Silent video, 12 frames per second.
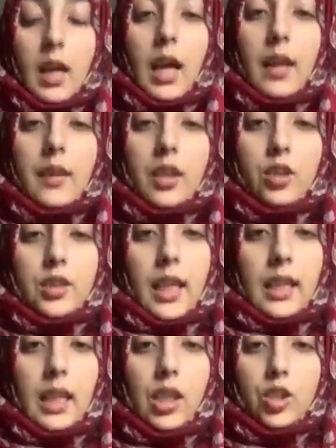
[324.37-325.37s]
And then you
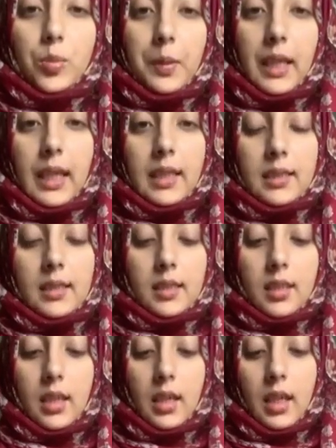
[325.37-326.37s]
take each
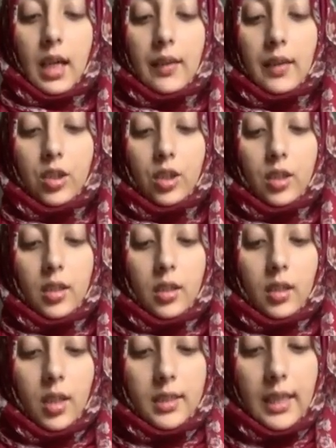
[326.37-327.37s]
piece and then you're going
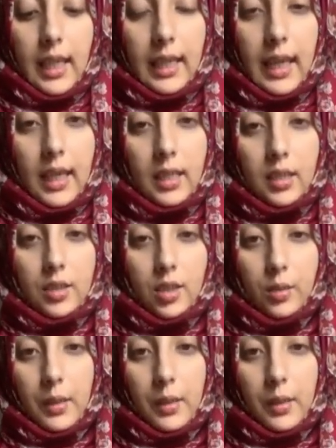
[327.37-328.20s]
to cut it again into